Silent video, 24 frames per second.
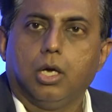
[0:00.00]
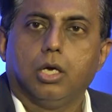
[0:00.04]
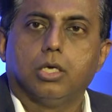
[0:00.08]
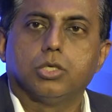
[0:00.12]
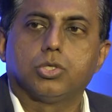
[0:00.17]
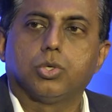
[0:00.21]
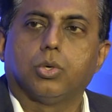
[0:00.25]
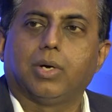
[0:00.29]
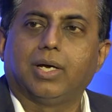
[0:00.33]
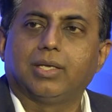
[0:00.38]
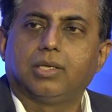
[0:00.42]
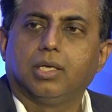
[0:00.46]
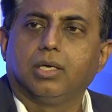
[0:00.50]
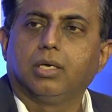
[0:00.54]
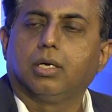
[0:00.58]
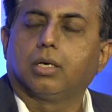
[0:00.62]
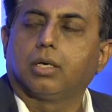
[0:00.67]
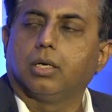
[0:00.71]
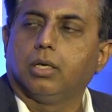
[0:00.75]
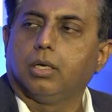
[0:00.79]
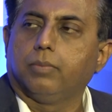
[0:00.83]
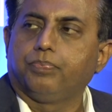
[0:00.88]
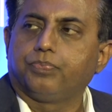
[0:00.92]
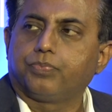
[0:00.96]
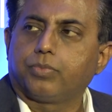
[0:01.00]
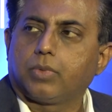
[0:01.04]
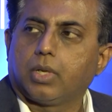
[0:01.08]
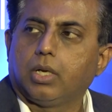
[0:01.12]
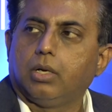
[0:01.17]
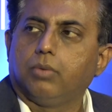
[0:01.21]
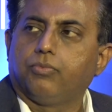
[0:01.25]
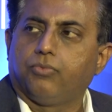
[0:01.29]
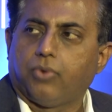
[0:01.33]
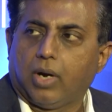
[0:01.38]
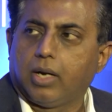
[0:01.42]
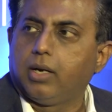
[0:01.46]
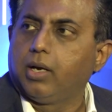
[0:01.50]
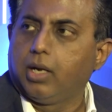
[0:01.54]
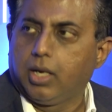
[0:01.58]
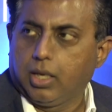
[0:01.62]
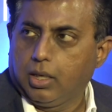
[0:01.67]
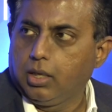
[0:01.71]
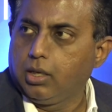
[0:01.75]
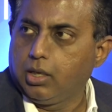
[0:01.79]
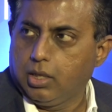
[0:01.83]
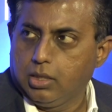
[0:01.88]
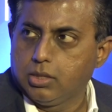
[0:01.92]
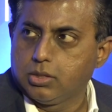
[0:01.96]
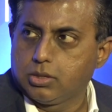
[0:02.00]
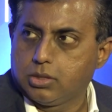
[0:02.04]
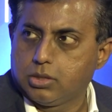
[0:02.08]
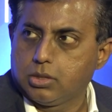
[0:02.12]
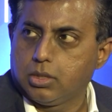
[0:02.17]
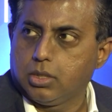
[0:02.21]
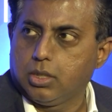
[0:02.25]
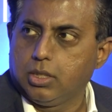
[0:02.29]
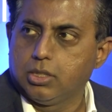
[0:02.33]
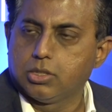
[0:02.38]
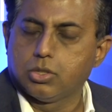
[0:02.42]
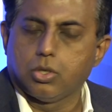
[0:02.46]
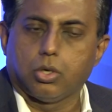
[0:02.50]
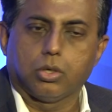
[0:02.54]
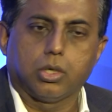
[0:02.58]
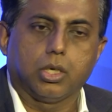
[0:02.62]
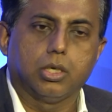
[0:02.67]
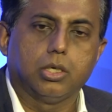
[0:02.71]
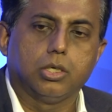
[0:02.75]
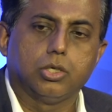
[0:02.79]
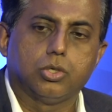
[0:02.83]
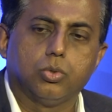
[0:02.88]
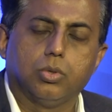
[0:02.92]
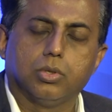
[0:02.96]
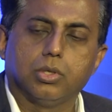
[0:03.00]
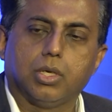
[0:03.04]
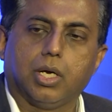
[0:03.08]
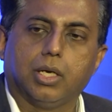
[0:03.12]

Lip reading: So I think funding is not an issue.